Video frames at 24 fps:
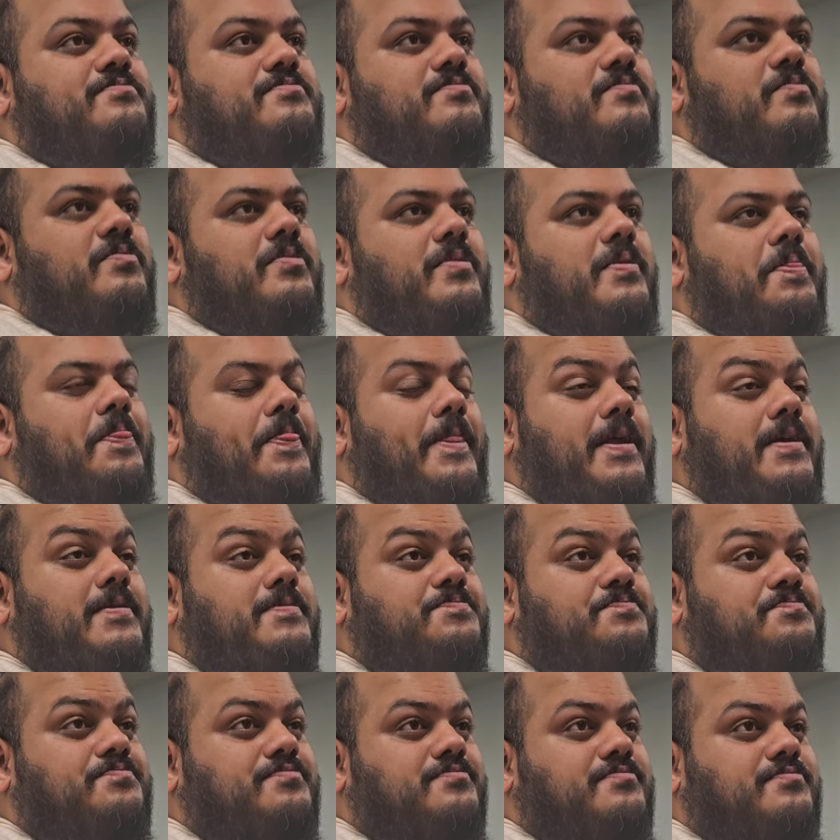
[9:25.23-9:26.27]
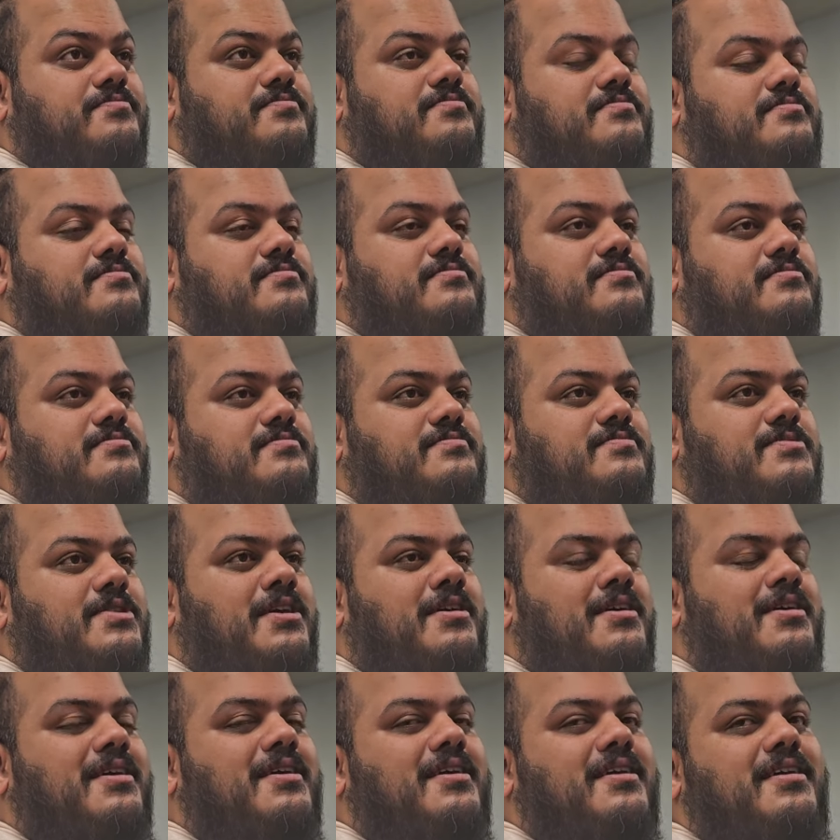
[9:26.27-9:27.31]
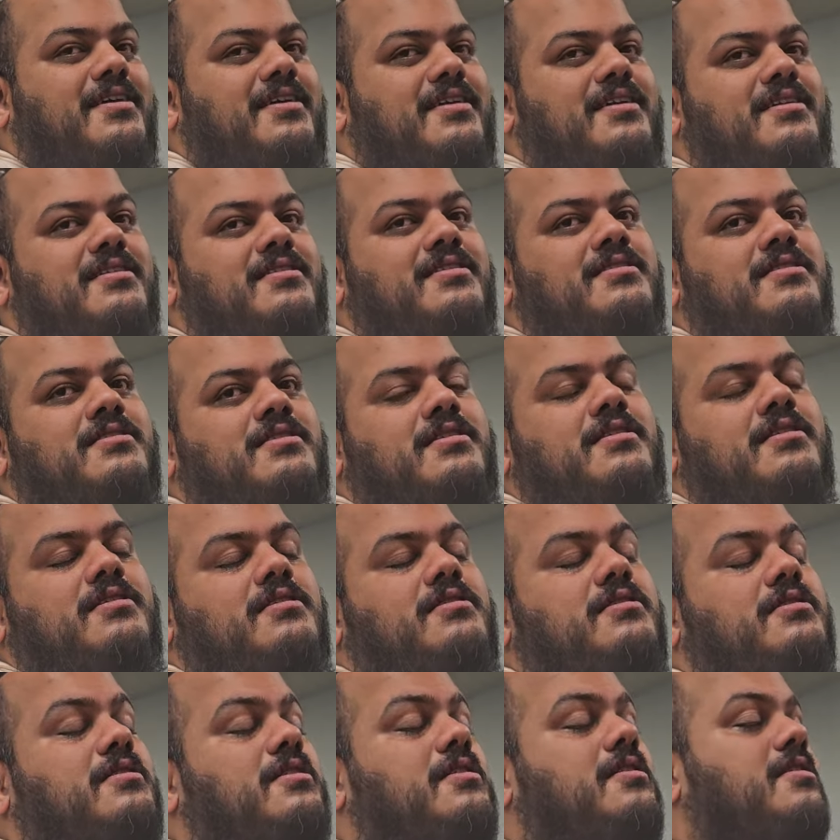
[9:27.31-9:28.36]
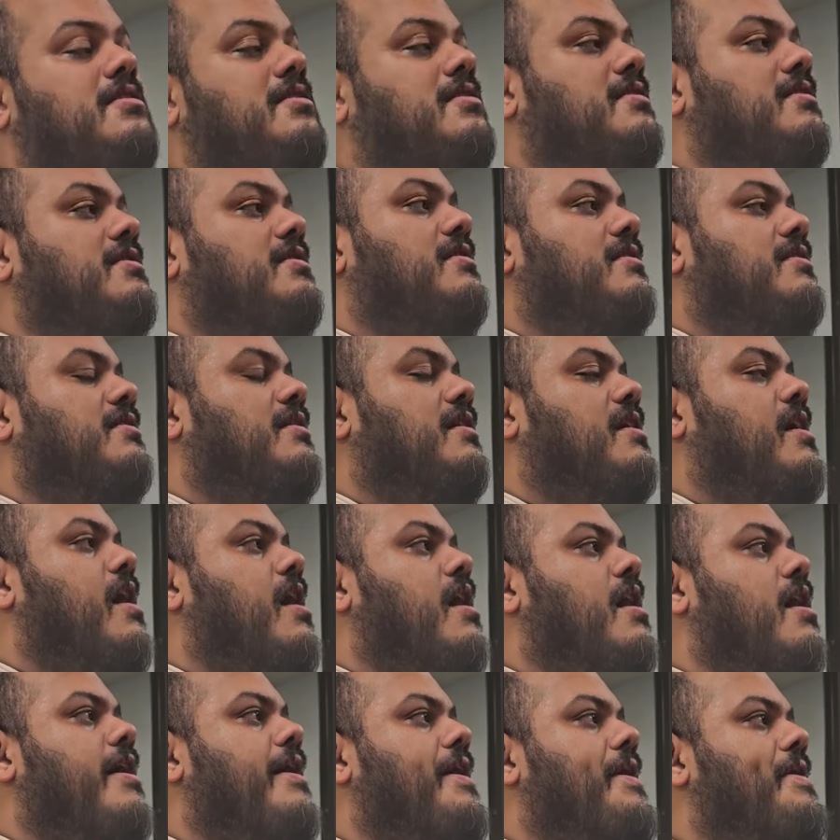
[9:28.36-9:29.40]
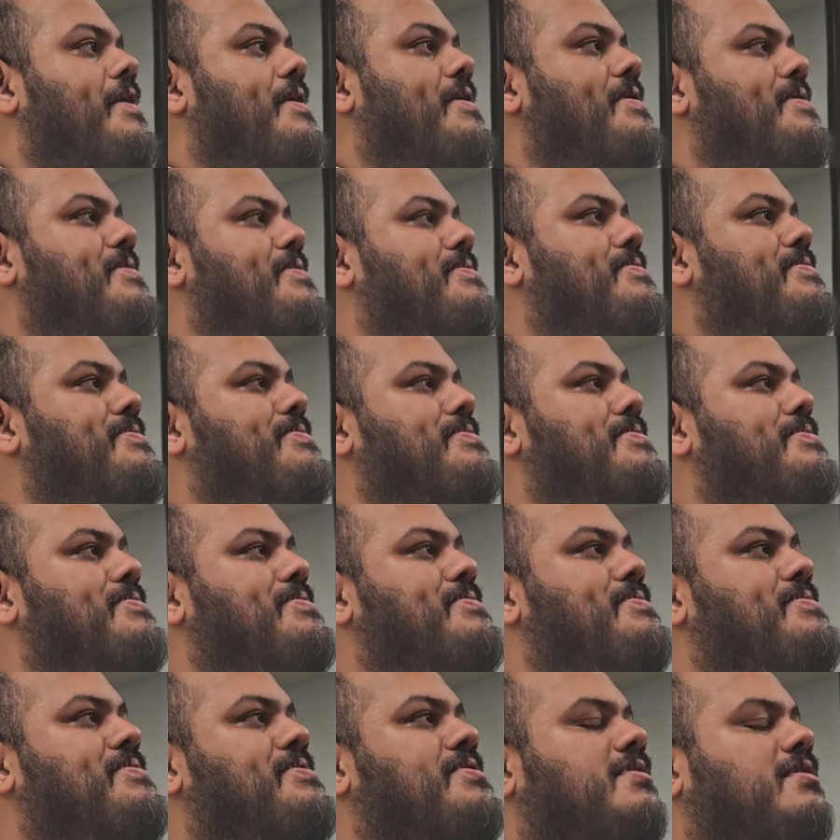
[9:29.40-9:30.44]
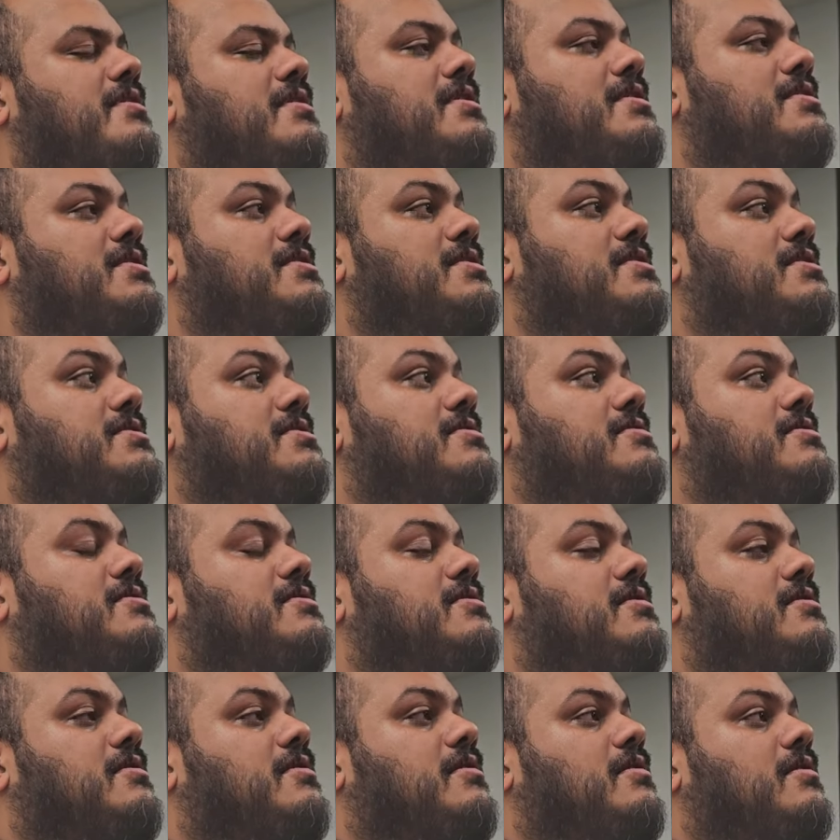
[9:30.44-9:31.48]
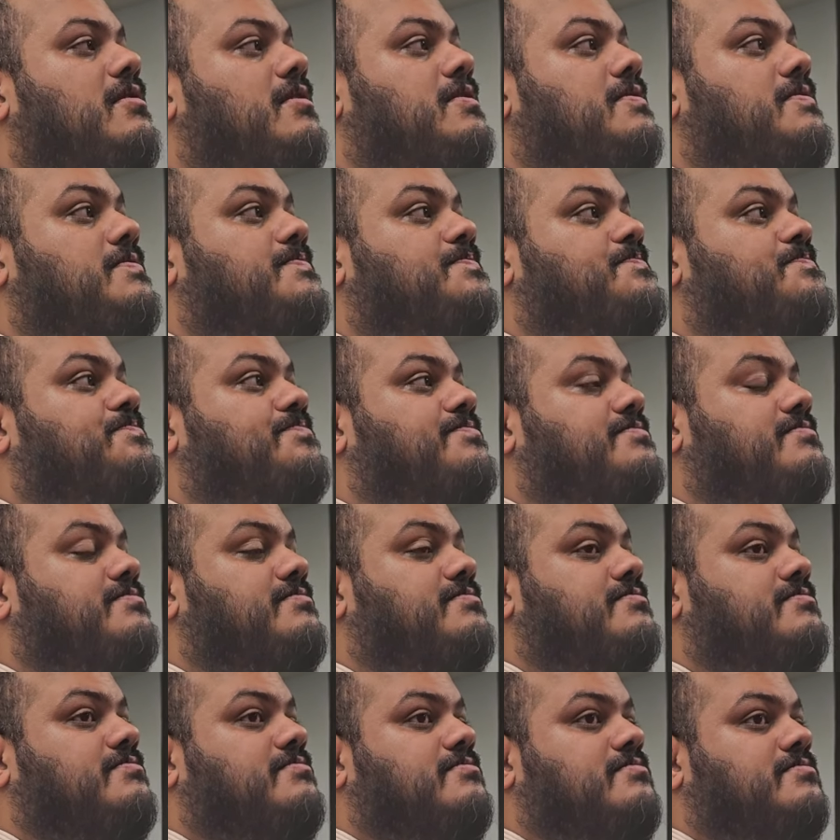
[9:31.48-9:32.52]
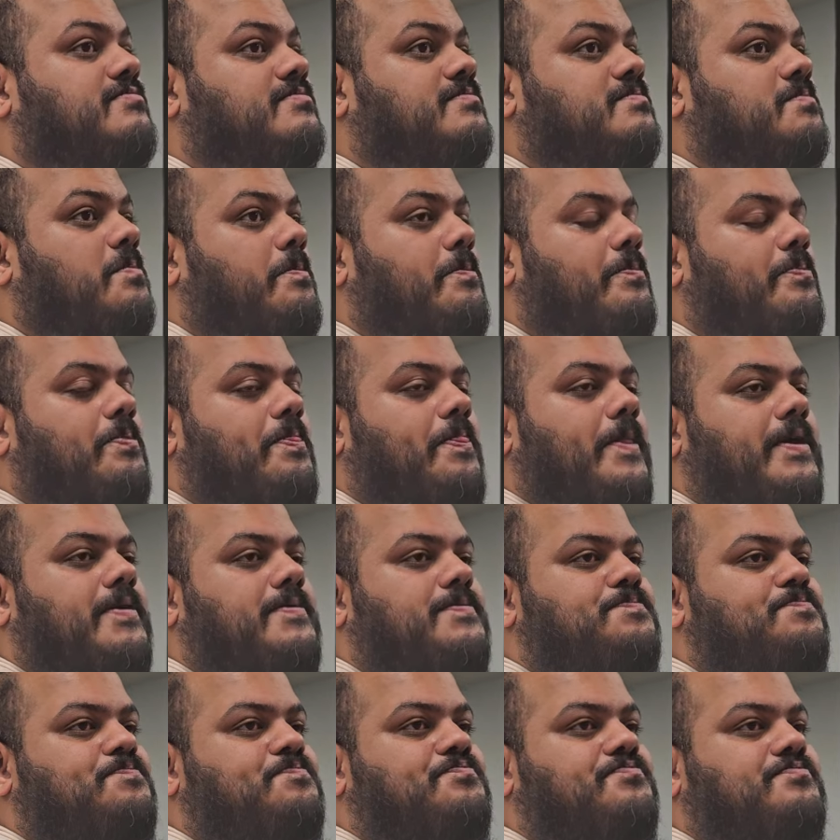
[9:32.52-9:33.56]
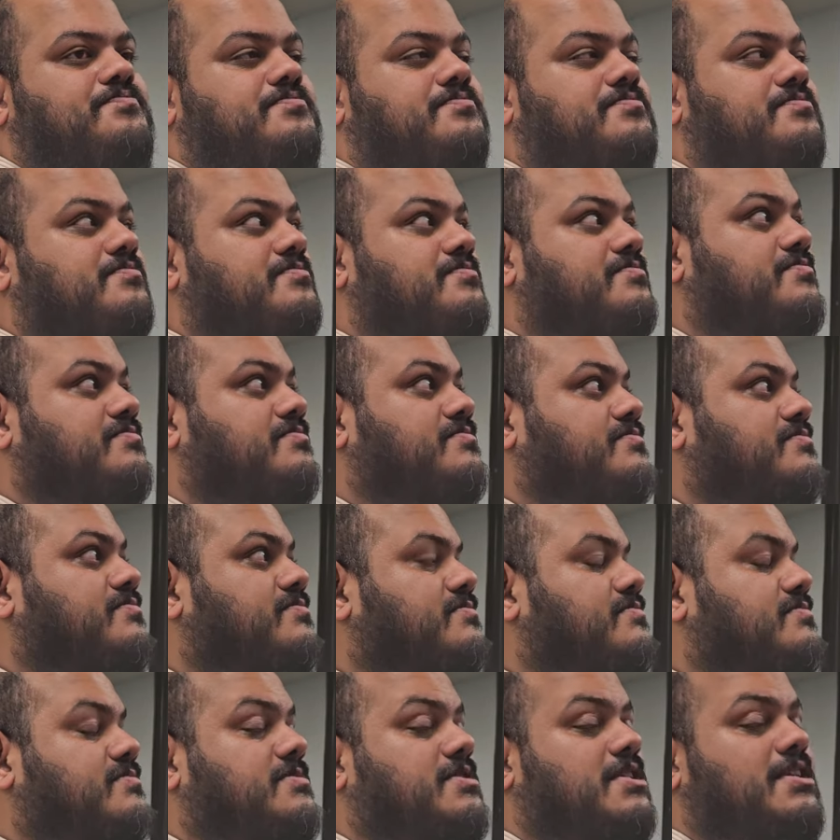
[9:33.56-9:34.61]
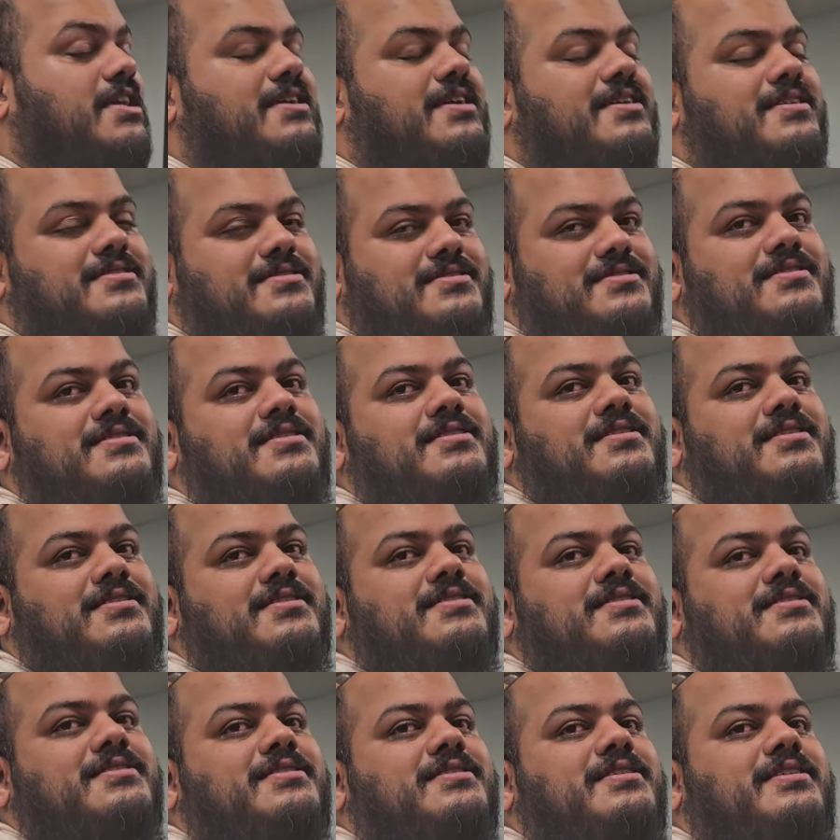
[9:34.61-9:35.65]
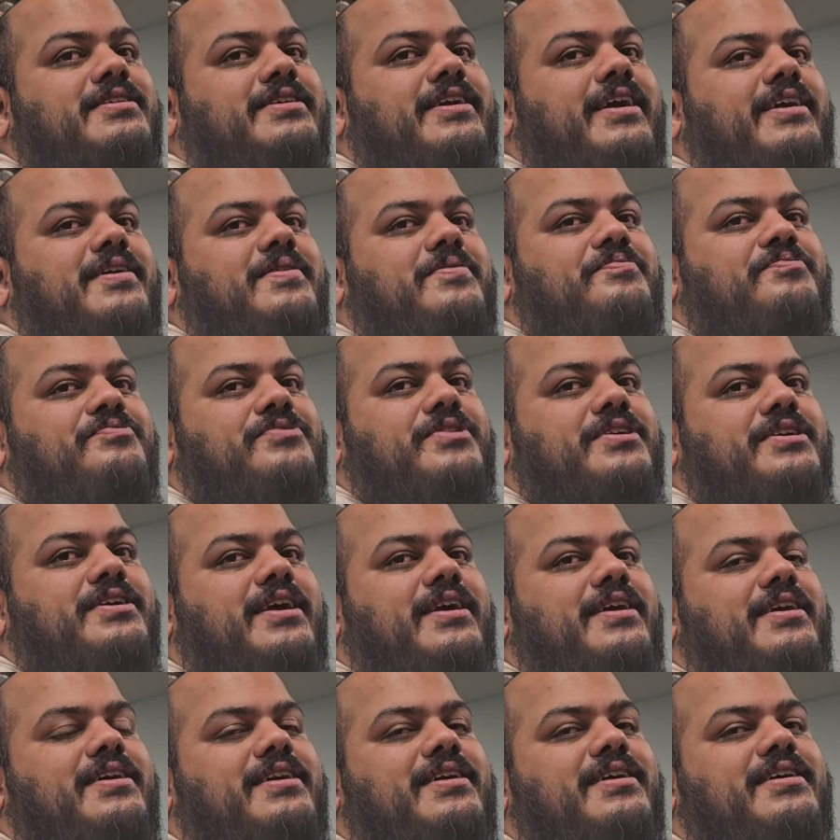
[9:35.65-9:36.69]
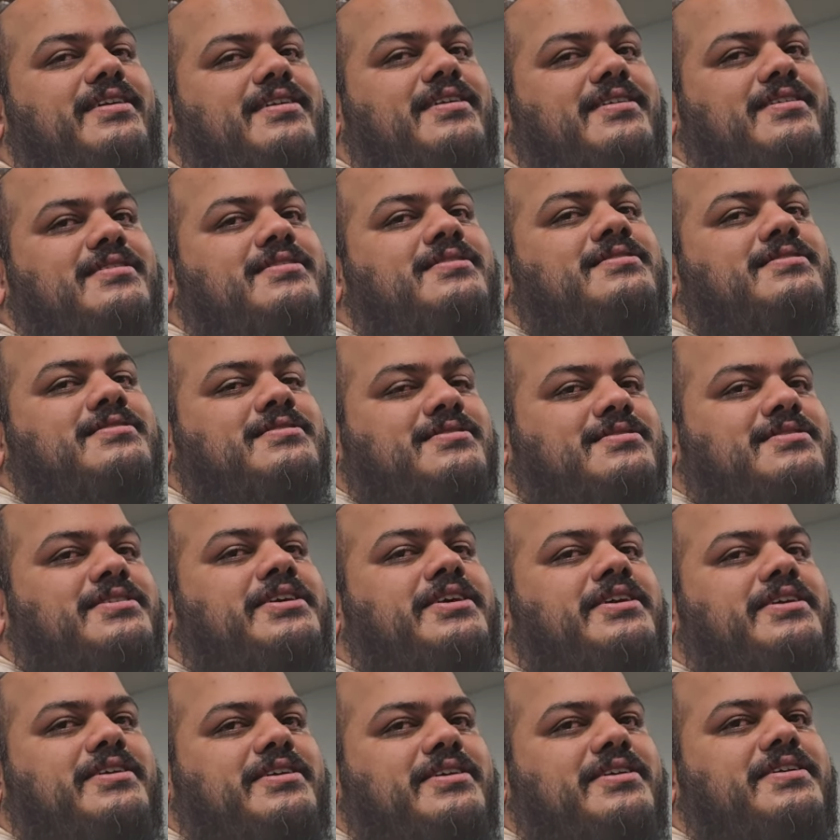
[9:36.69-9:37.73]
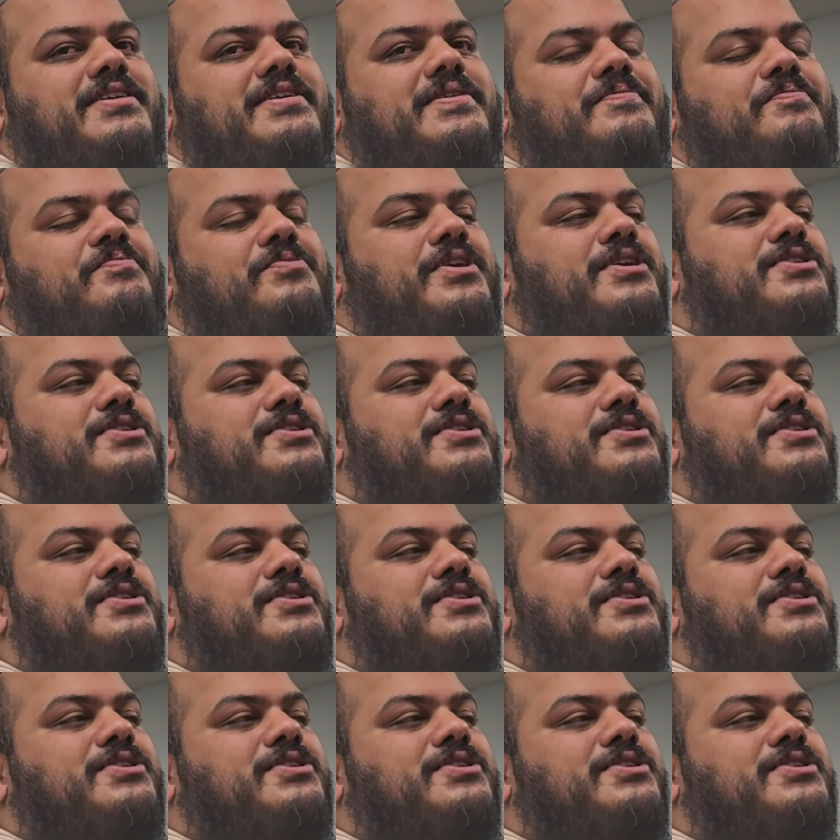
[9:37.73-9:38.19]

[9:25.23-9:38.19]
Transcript: It, it's hot. Neil, uh, when we made the, the, my last bat of uh, batch of hot sauce Neil didn't wash his hands before he took a shower and went, and it all came down his body from his hair,